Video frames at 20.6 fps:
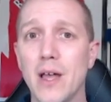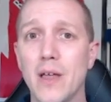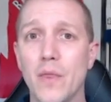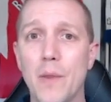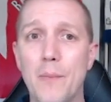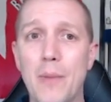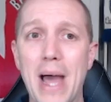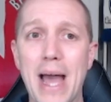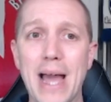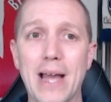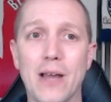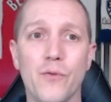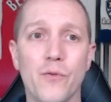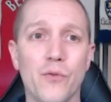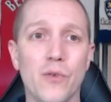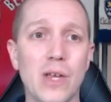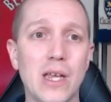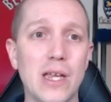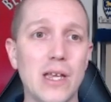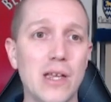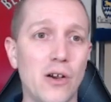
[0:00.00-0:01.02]
the back
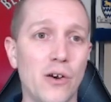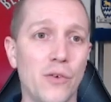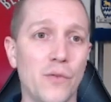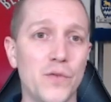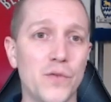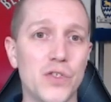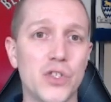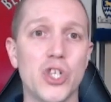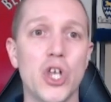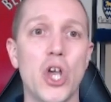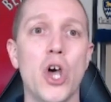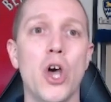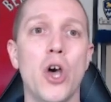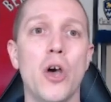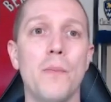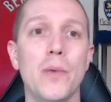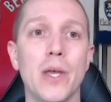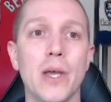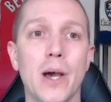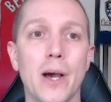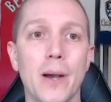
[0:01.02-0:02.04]
three of
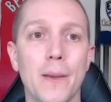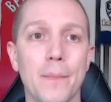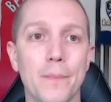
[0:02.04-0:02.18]
Serbia.